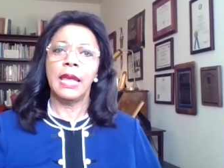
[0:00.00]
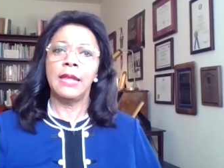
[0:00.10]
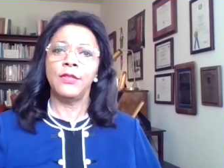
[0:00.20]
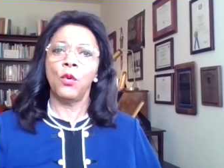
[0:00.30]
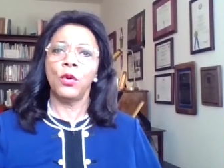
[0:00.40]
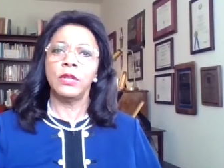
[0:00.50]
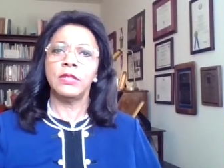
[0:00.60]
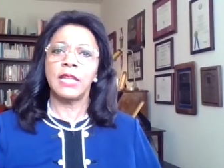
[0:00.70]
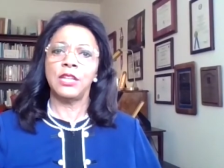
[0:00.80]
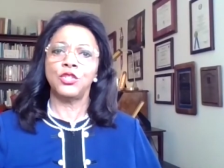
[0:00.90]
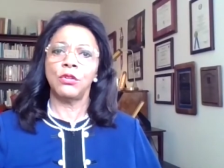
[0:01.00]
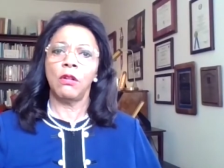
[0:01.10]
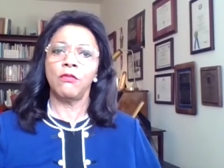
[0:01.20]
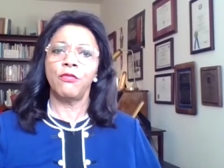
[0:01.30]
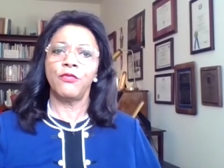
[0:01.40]
and the
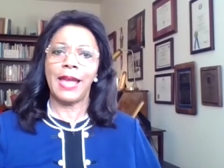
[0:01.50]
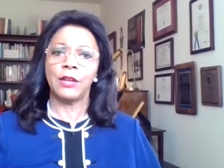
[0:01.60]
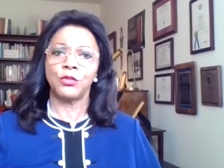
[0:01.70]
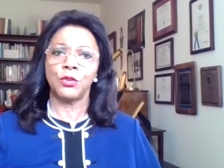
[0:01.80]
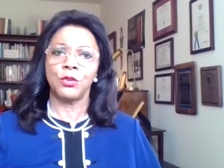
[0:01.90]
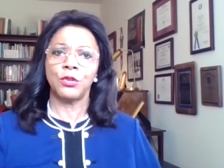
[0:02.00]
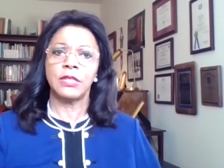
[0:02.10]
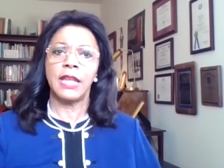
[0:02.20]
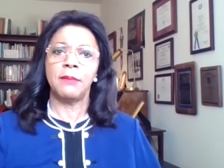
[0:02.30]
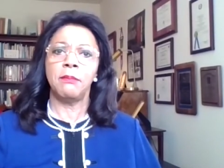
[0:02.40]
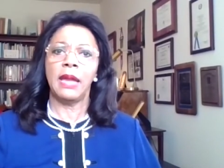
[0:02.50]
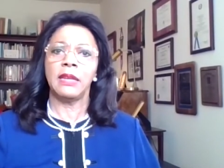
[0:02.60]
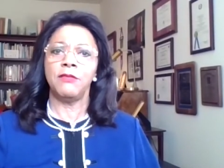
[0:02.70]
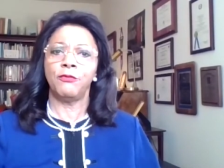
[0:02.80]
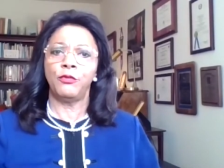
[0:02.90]
organizational factors that
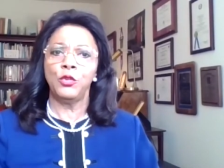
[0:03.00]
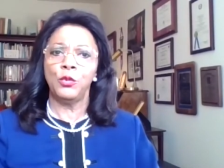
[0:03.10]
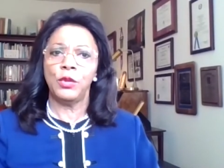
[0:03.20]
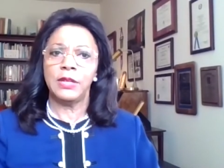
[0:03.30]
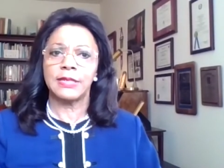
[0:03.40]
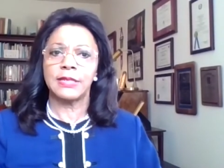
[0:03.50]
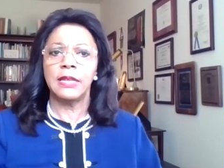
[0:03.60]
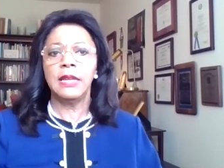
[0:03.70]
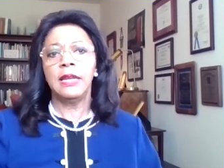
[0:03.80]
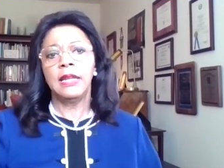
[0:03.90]
might influence